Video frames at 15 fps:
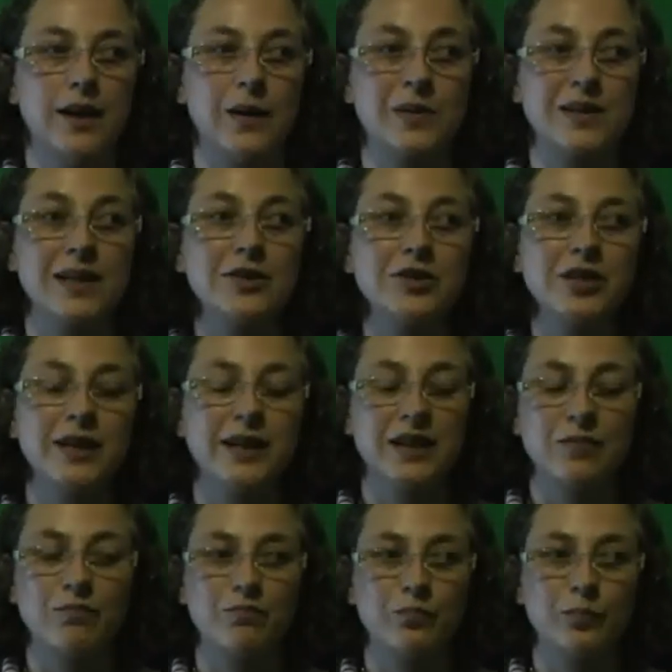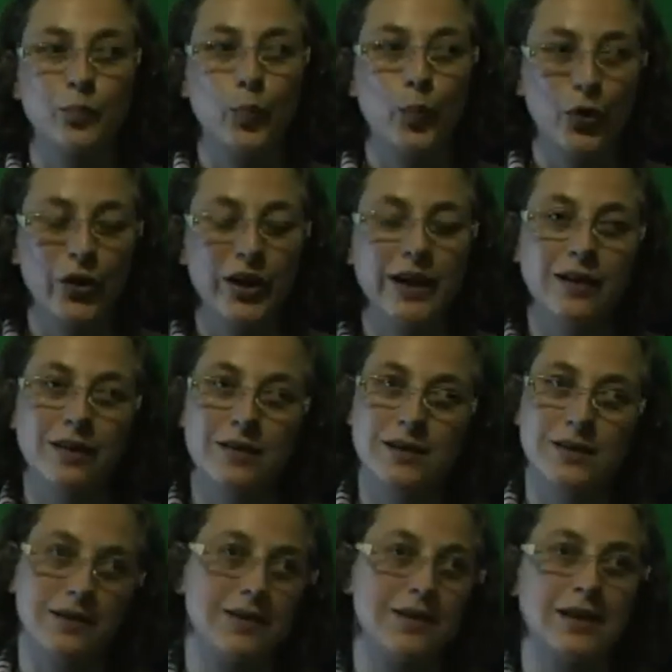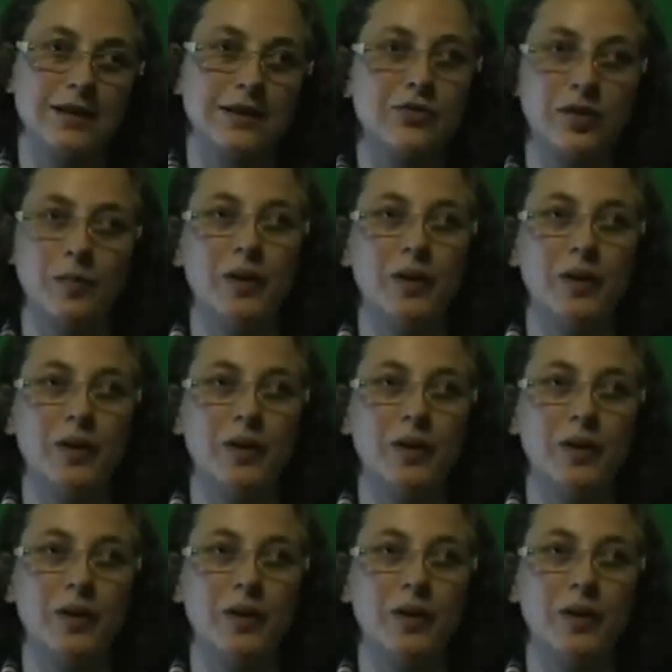I was actually pretty good as a dancer.